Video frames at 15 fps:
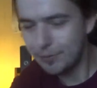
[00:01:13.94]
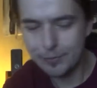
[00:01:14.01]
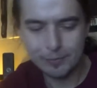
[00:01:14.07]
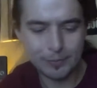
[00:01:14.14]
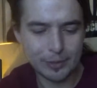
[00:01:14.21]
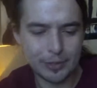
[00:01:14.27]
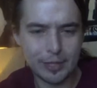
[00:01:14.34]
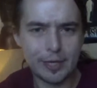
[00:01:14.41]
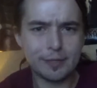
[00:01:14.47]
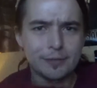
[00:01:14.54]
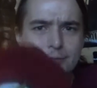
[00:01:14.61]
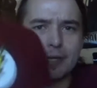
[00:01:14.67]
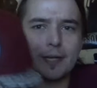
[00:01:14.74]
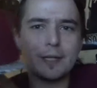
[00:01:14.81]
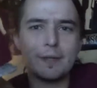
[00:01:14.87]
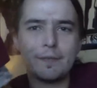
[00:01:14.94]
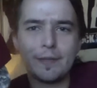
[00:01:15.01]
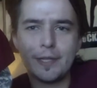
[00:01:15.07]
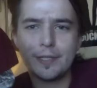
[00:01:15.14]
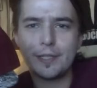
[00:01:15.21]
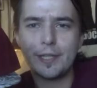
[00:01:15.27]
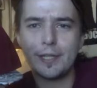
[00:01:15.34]
But I also got a
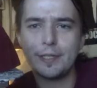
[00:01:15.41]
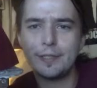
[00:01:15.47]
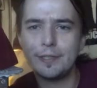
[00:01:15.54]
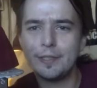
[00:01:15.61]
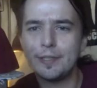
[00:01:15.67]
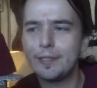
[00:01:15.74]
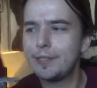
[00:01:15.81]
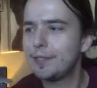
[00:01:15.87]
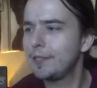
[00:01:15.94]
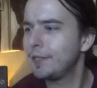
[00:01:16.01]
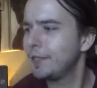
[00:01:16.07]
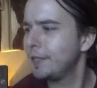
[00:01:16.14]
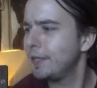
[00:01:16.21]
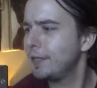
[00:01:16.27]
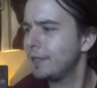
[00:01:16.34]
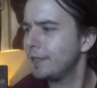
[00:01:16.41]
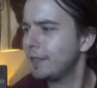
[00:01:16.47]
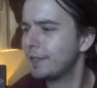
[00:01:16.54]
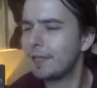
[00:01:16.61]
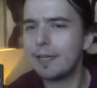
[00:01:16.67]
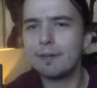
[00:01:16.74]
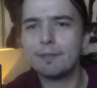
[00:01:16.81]
flash hat.
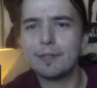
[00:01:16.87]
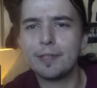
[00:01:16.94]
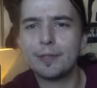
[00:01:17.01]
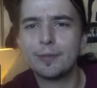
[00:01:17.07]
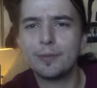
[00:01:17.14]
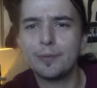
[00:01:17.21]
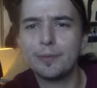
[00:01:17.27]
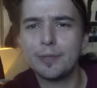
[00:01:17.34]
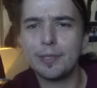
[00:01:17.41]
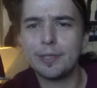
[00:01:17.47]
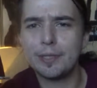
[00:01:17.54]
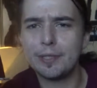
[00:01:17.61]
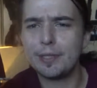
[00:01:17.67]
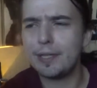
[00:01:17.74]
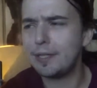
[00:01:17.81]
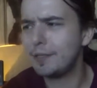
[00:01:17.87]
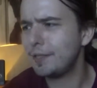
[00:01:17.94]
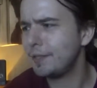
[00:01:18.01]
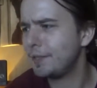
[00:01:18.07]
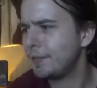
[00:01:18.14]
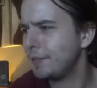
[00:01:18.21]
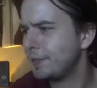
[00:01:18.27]
Like, they have really cool, a lot of
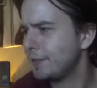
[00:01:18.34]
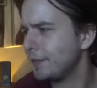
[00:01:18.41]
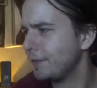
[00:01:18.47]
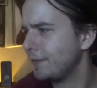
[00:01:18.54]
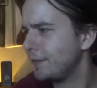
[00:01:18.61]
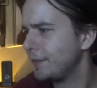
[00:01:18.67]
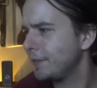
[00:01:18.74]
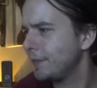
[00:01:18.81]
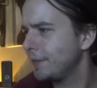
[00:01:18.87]
DC stuff.